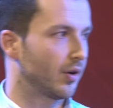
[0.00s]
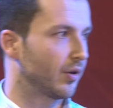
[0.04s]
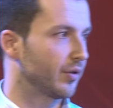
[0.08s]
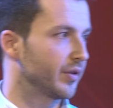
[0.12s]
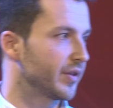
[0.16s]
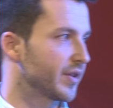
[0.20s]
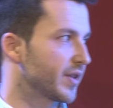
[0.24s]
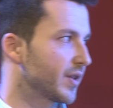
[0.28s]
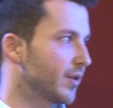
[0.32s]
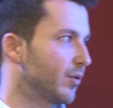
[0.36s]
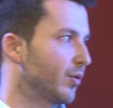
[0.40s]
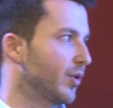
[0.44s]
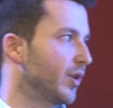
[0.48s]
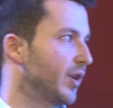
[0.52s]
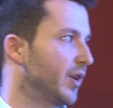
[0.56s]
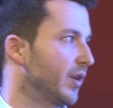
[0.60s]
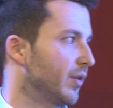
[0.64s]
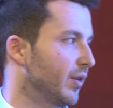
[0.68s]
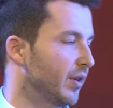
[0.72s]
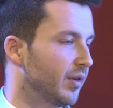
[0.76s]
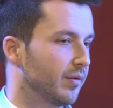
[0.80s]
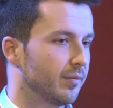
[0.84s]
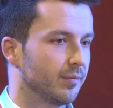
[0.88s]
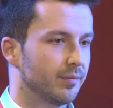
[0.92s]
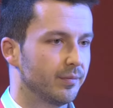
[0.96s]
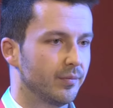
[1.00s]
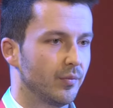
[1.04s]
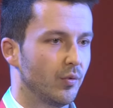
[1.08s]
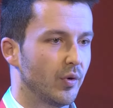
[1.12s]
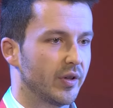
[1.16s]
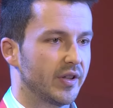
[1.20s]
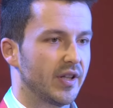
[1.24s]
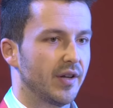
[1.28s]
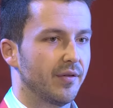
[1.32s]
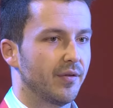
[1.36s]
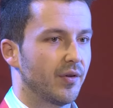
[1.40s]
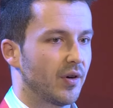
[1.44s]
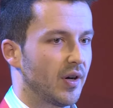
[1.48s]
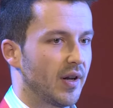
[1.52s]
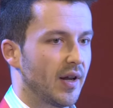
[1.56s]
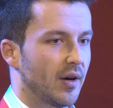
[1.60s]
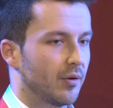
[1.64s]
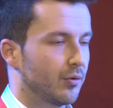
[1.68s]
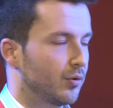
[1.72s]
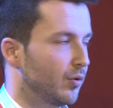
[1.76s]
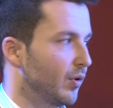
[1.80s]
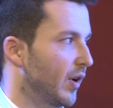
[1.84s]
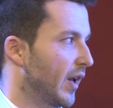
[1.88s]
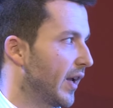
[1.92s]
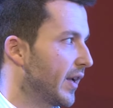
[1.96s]
on the screen in whatever
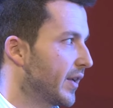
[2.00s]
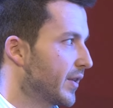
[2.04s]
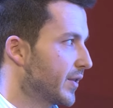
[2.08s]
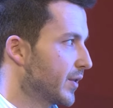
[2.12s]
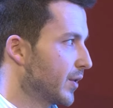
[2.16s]
layout you like,